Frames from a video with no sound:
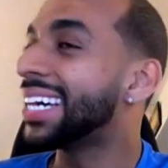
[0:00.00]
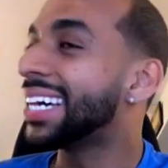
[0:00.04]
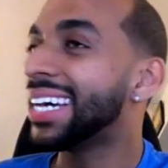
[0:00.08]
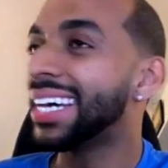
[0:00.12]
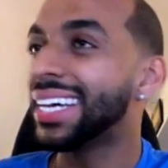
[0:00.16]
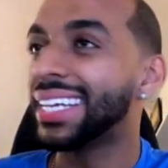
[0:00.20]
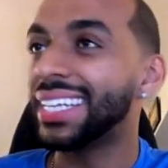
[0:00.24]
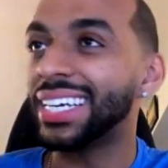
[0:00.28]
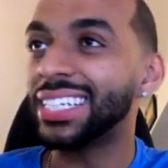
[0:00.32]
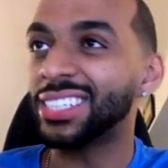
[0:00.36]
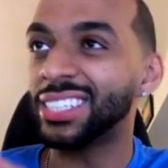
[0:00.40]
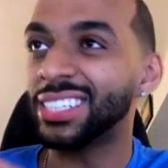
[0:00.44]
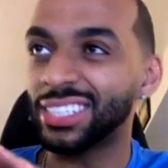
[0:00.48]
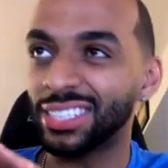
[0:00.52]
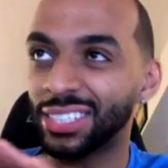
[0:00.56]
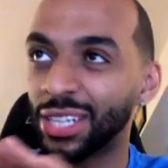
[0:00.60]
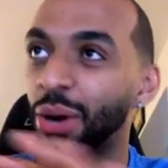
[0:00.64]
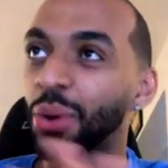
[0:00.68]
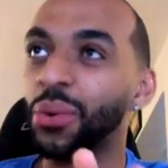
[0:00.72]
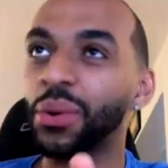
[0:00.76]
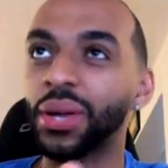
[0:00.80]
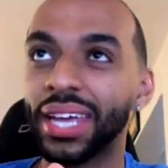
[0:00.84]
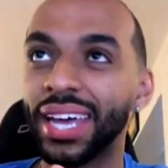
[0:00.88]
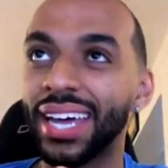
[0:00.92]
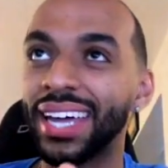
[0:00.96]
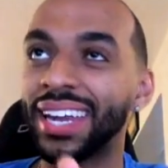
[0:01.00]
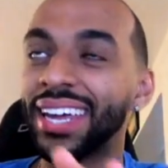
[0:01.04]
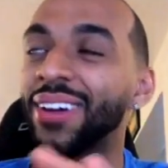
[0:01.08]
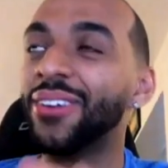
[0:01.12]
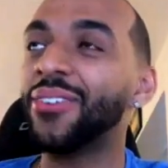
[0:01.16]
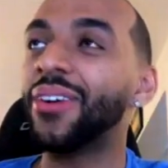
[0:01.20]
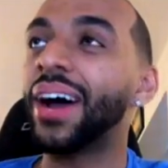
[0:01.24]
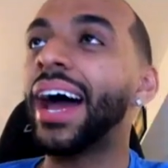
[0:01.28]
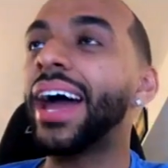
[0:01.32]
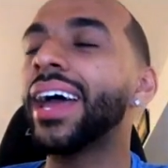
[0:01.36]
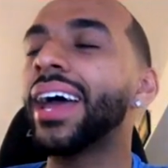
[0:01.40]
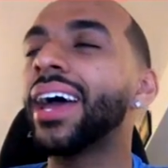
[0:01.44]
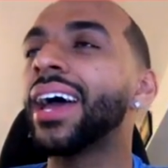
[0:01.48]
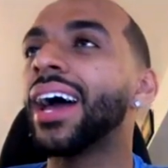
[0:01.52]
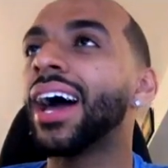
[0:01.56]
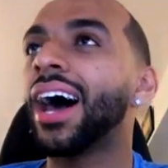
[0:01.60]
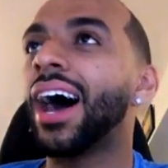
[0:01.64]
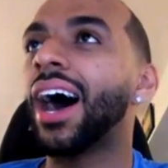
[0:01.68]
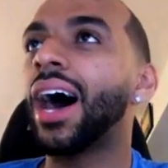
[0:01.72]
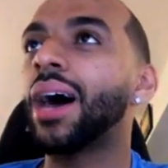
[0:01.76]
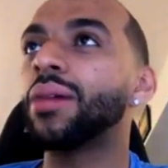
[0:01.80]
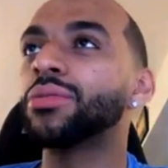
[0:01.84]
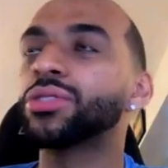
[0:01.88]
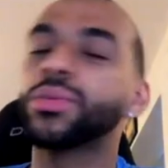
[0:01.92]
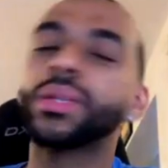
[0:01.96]
They just don't get it, right?
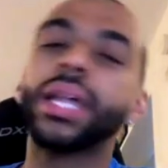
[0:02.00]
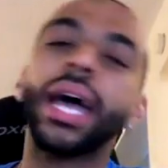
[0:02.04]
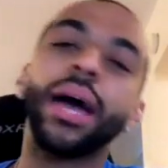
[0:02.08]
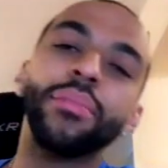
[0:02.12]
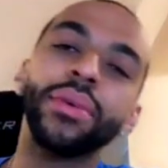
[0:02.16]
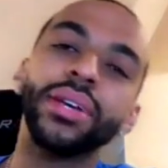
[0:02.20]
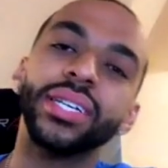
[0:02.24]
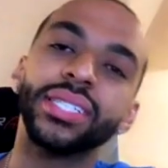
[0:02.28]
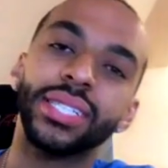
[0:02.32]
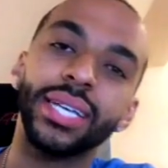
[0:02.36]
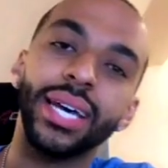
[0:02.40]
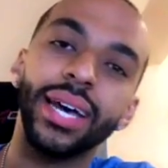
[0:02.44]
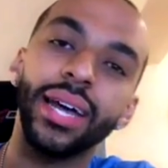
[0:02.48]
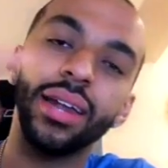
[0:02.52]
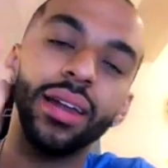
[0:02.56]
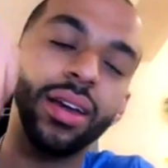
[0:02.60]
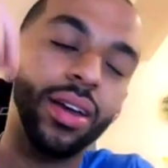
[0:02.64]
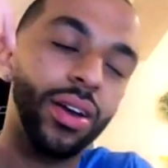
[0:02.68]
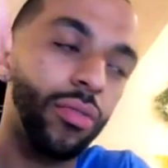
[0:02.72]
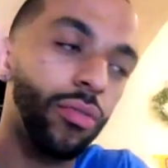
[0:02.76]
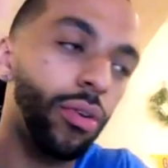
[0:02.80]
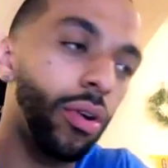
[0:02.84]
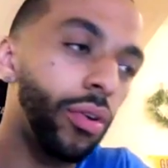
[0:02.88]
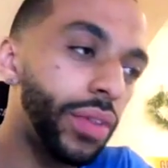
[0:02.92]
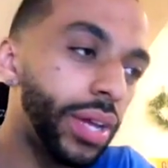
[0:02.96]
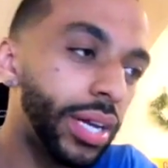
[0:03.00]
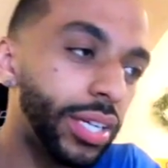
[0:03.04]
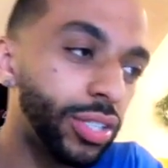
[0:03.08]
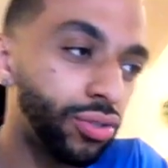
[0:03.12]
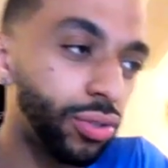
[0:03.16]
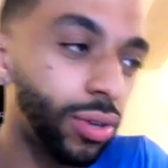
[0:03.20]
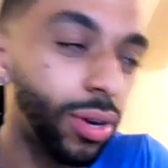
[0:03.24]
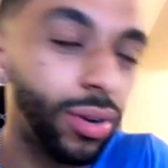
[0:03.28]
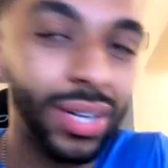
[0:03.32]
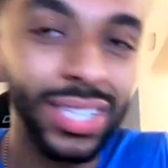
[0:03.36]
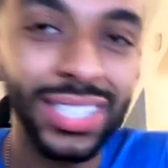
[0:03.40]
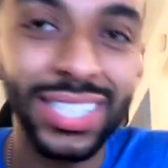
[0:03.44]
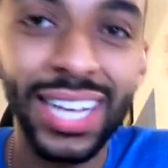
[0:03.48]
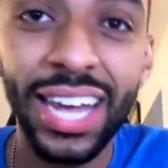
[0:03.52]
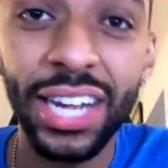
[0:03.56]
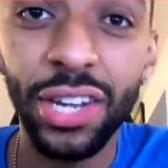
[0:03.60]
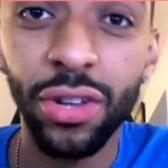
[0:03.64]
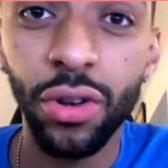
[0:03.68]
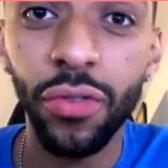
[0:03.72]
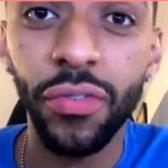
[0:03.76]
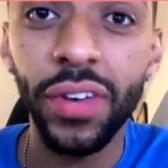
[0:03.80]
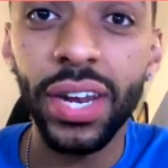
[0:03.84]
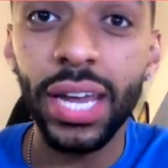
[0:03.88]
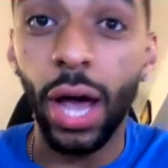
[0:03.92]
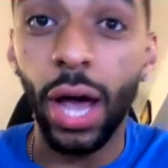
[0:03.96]
So with that being said, roll the intro. Let's get into the video.